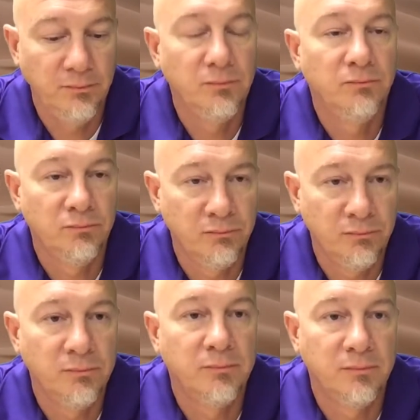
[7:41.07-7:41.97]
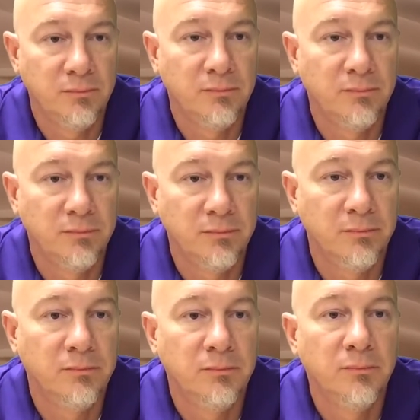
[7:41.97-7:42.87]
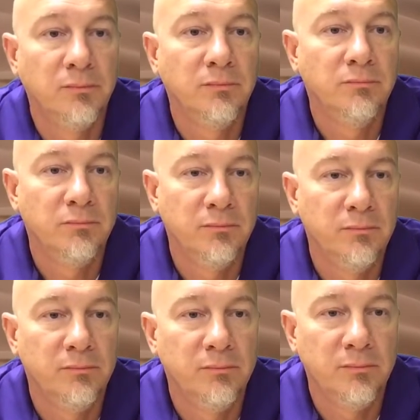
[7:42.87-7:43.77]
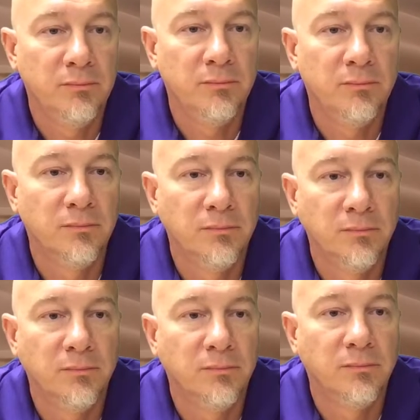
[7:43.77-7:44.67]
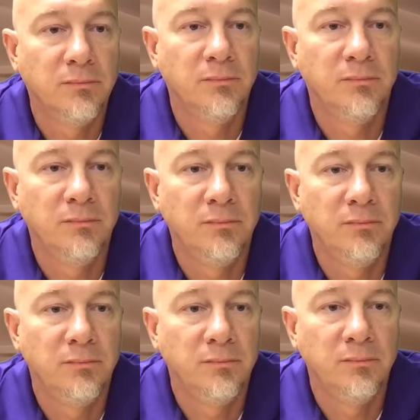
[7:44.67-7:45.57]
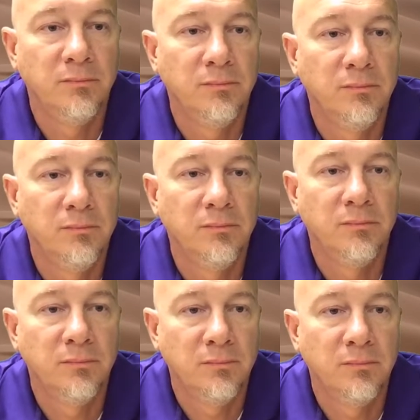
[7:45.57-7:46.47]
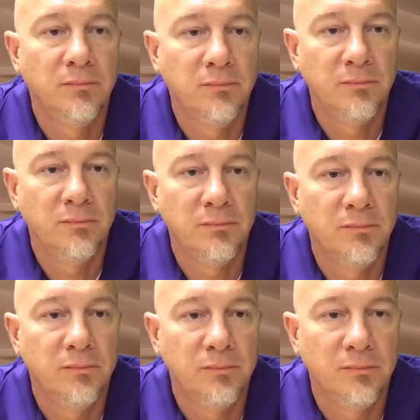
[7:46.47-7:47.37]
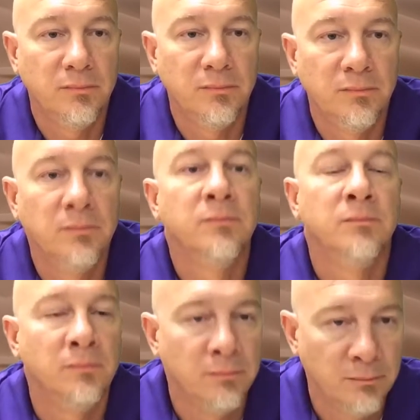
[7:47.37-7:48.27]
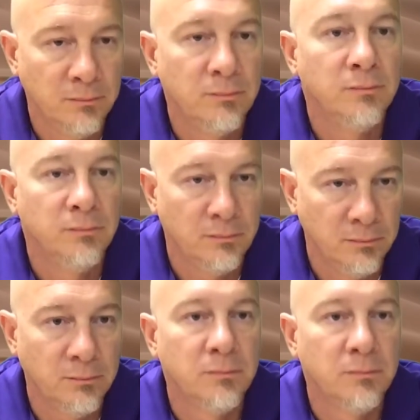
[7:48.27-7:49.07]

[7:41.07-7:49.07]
This person isn't speaking.